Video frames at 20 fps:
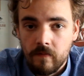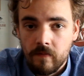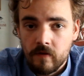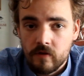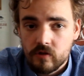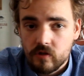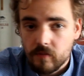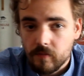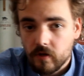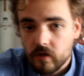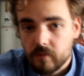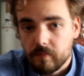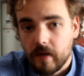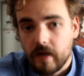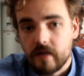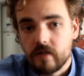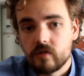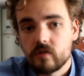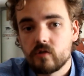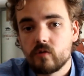Some other
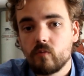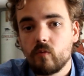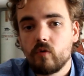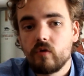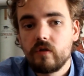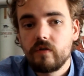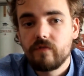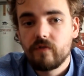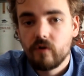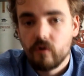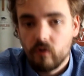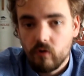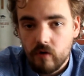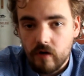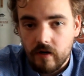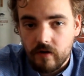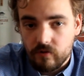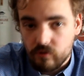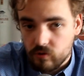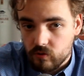banks won't even look
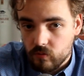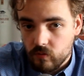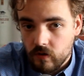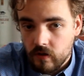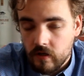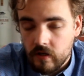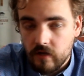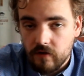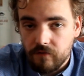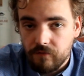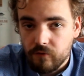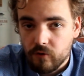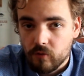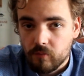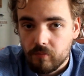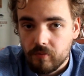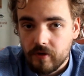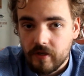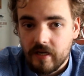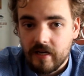at you if you're
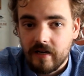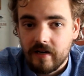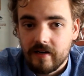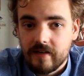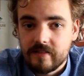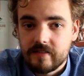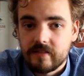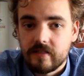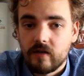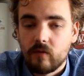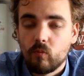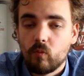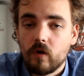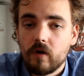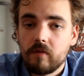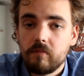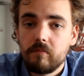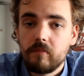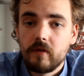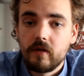bringing less than
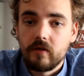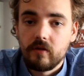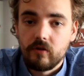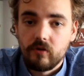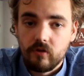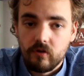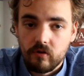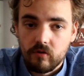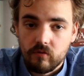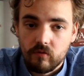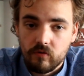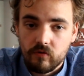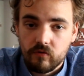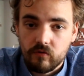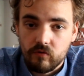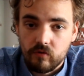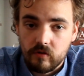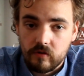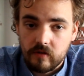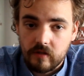1 million euros
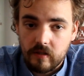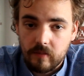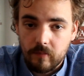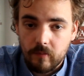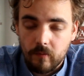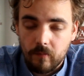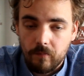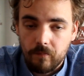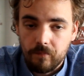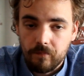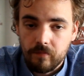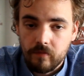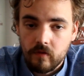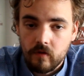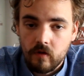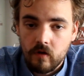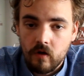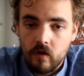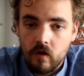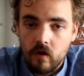to the table.
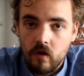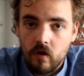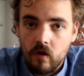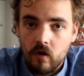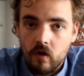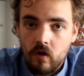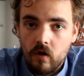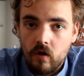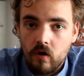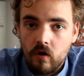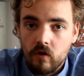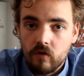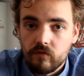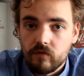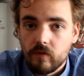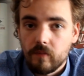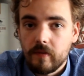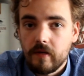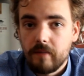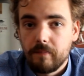
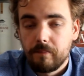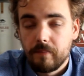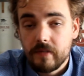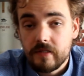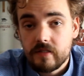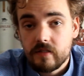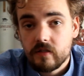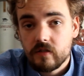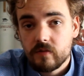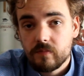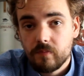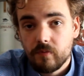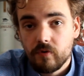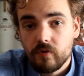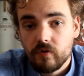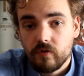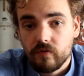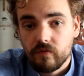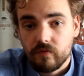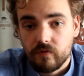From a business
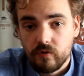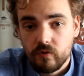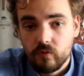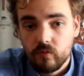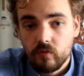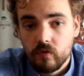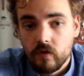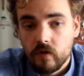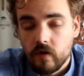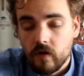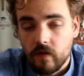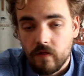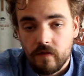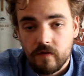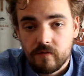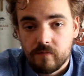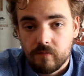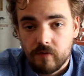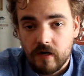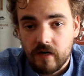point of view,
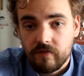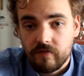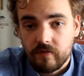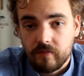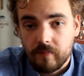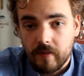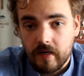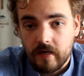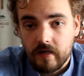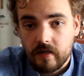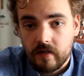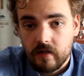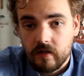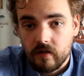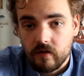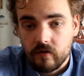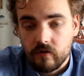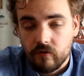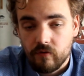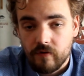this private
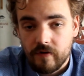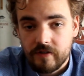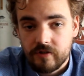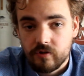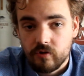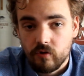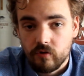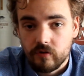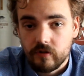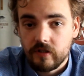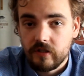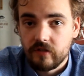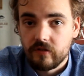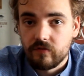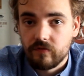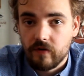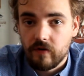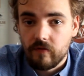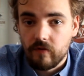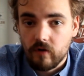banking threshold is
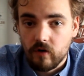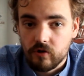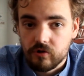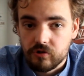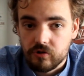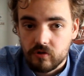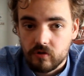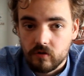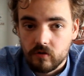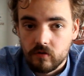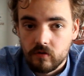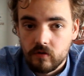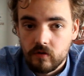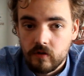very logical.